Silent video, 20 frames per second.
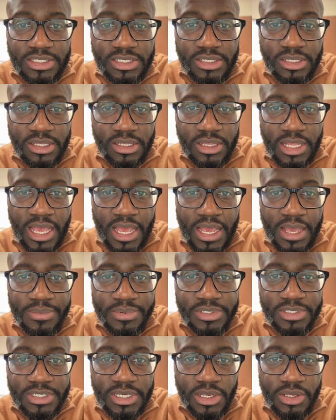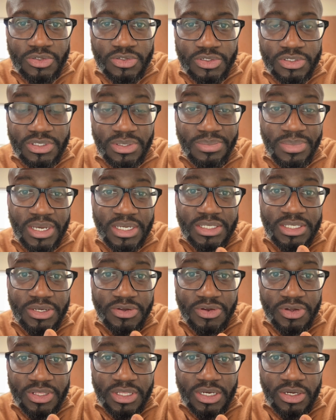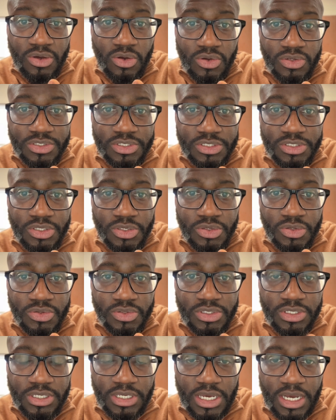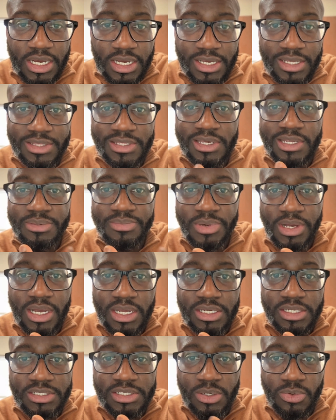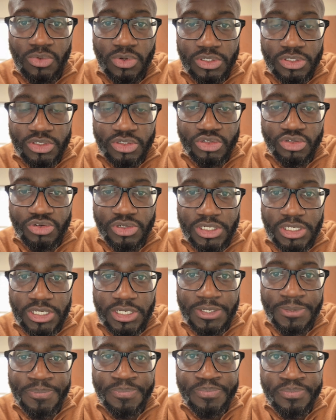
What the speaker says: to the lab, it tells us the bacteria that causes the UTI and the antibiotics that work to treat it.